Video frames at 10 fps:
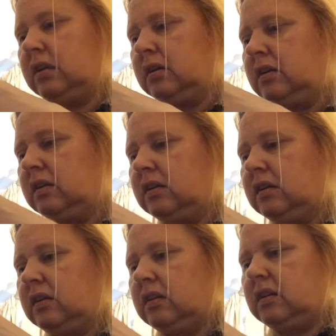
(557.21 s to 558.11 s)

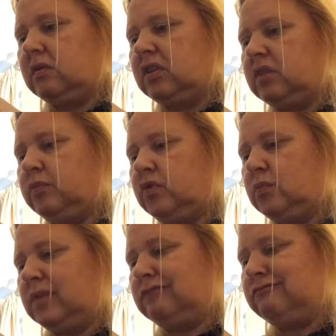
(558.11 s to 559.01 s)
I'm going to
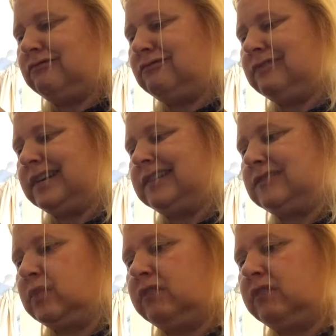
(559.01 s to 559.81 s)
put my raw edge,